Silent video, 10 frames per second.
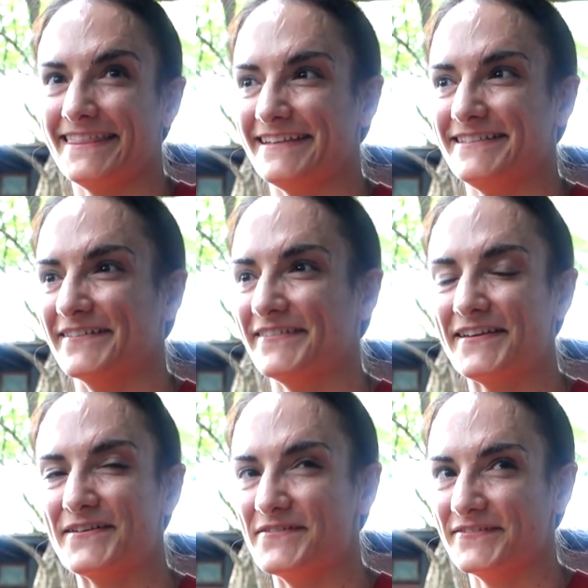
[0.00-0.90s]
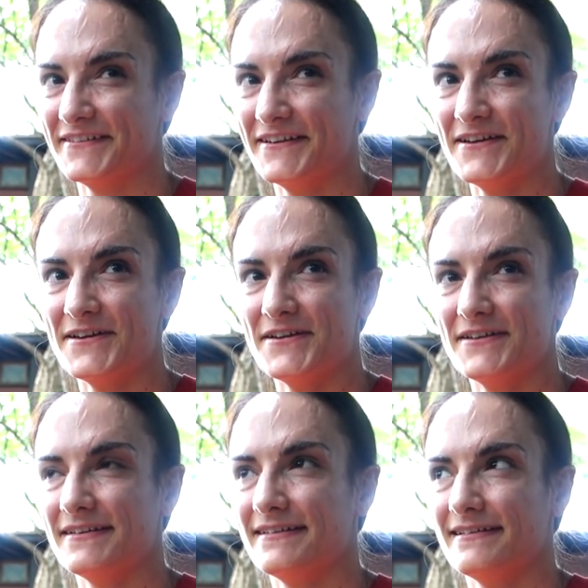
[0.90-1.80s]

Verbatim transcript: they don't, they don't mm.